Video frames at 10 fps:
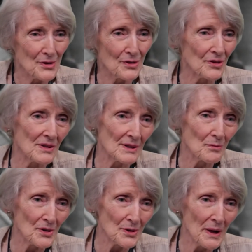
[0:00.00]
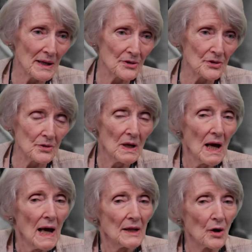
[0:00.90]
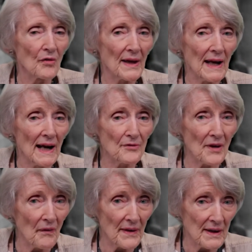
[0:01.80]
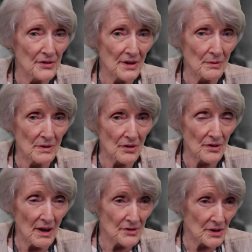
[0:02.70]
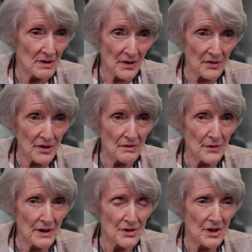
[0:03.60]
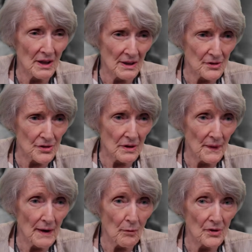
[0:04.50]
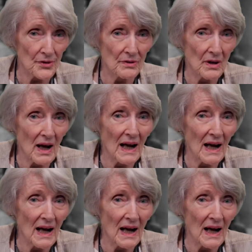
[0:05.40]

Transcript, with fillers: You just did what you had to do. No, the I found the asynchronous logic, as I said, very challenging, and there wasn't,